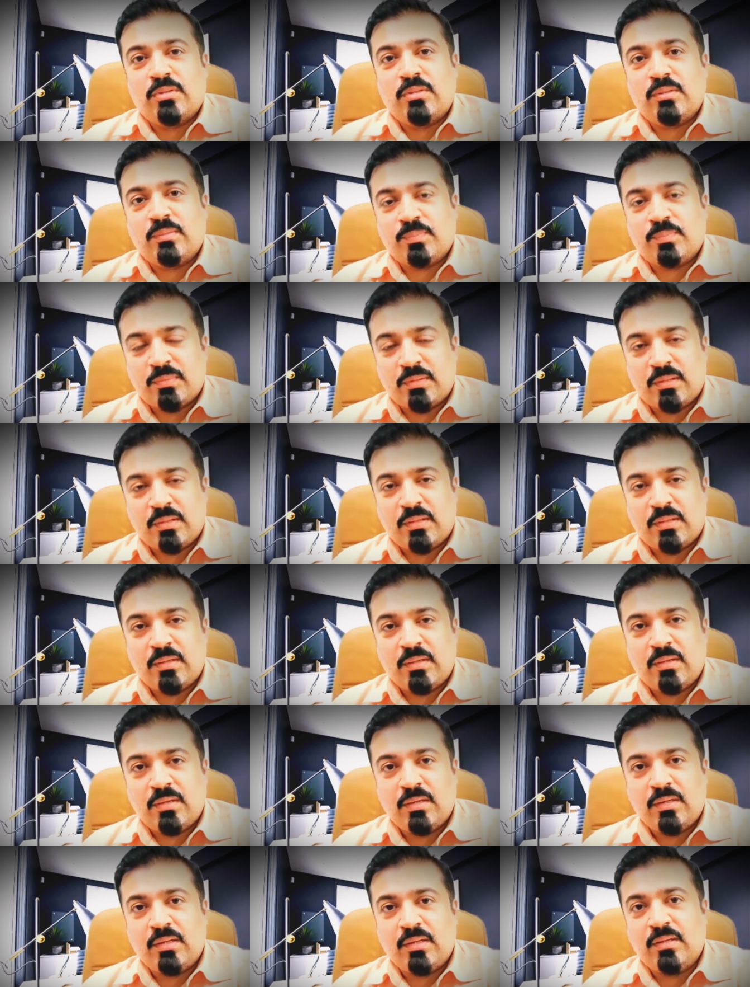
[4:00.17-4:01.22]
goes
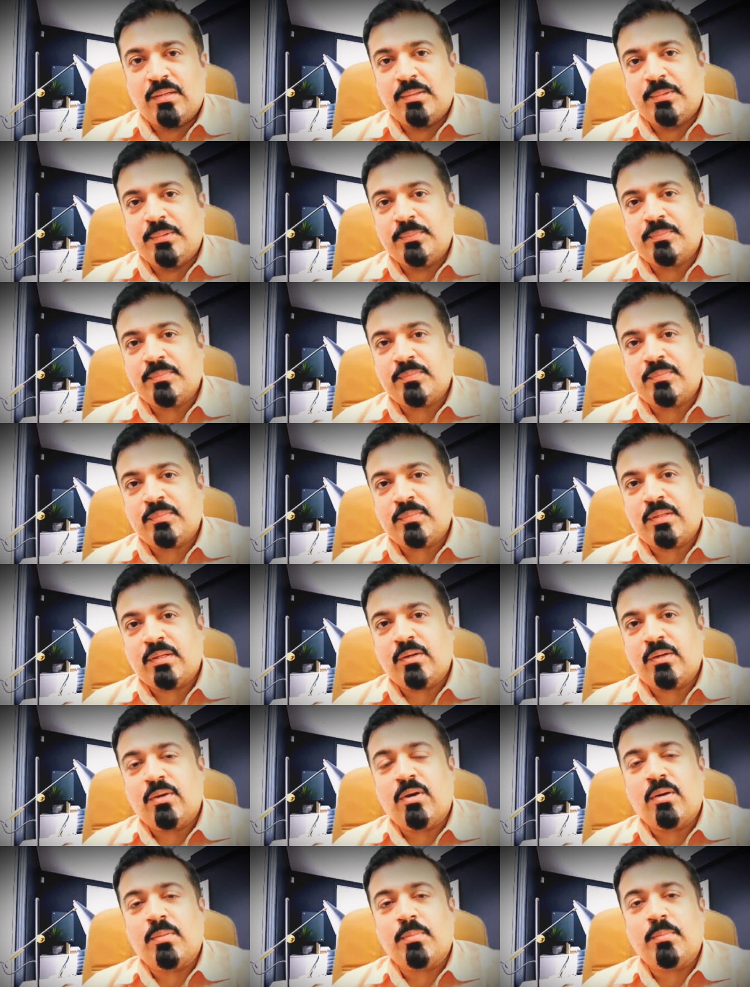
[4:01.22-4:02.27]
uh,
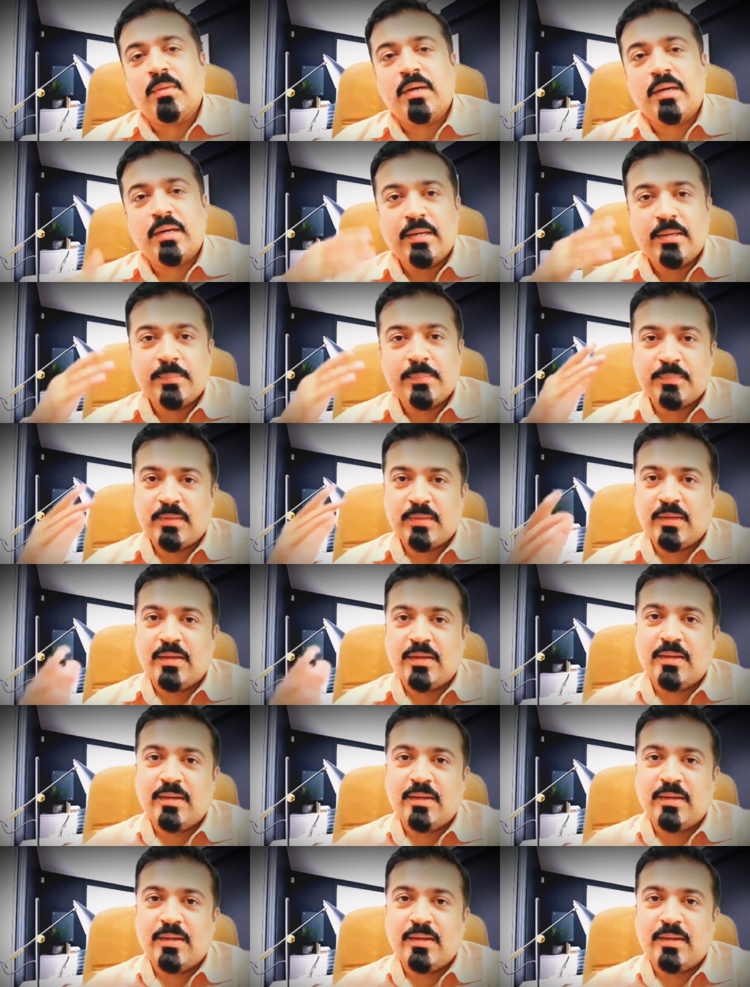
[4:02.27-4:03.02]
in long while.